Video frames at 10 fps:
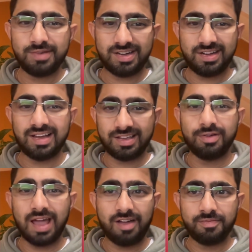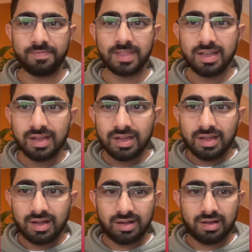but yeah, you will have
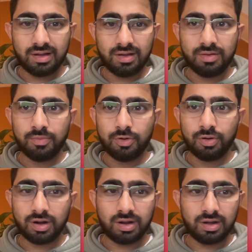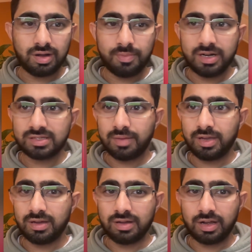more updates
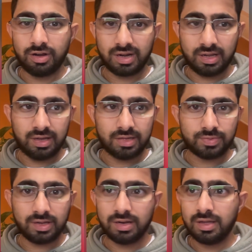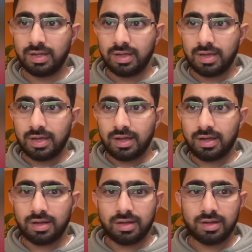coming regularly as well.
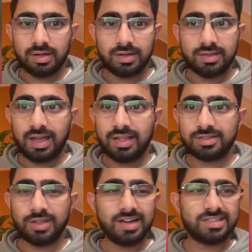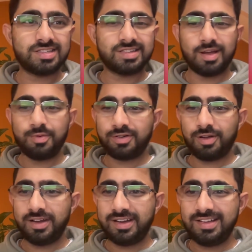Yeah, so that's about
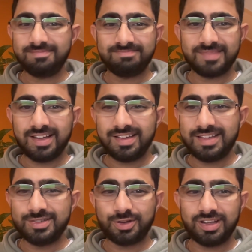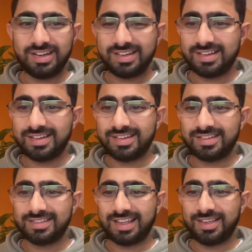Clawmetry. Yeah, enjoy it.
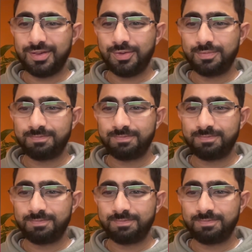Thank you.